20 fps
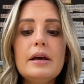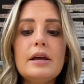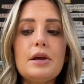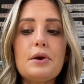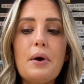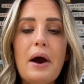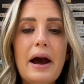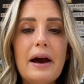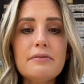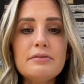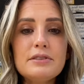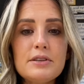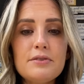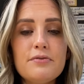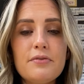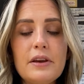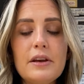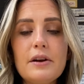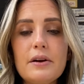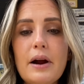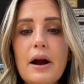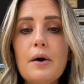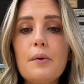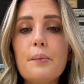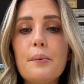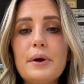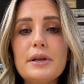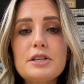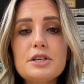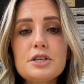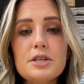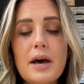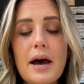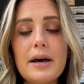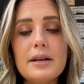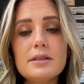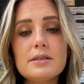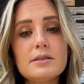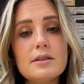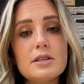You have to figure out which
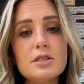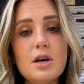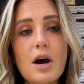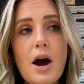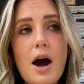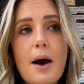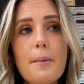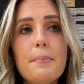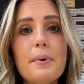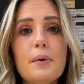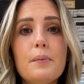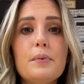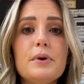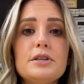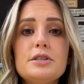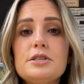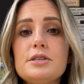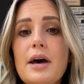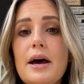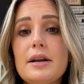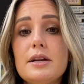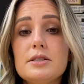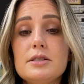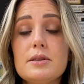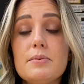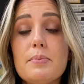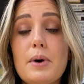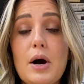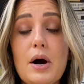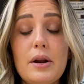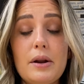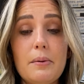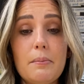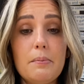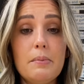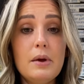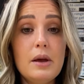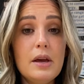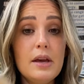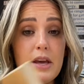side is the top and which side is the bottom.